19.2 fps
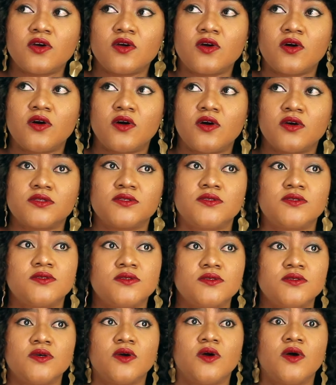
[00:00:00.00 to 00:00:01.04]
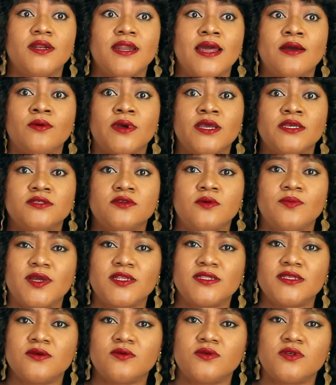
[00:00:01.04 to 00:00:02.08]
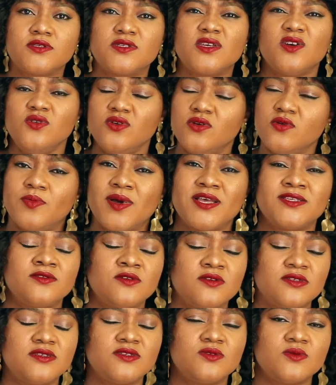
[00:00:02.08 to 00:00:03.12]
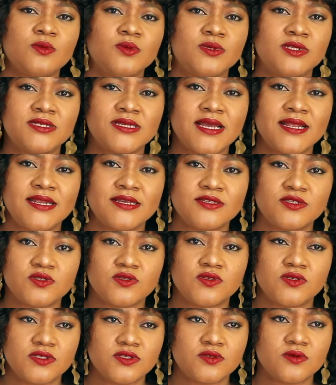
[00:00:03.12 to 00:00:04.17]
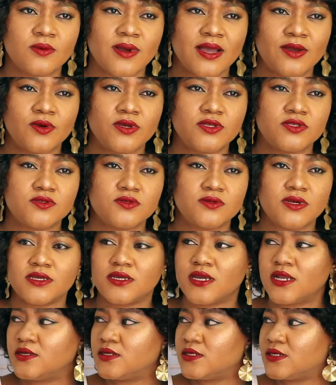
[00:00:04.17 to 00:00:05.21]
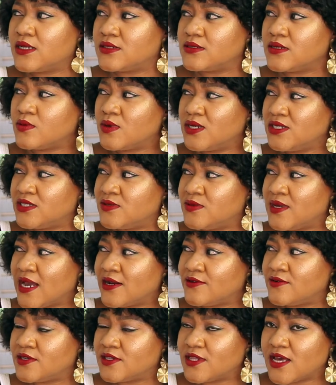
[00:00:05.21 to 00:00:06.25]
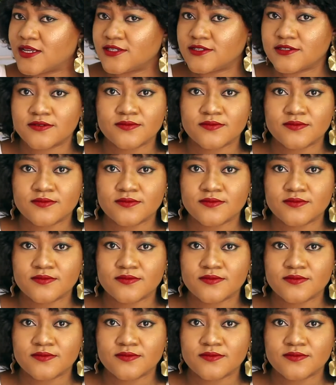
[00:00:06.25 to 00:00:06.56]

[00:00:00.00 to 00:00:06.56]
caught unawares. Your partner will just say, "Oh no, pastor, this is what we decided to do. This is what we're going to do," and you're looking at saying, "When did we agree that?"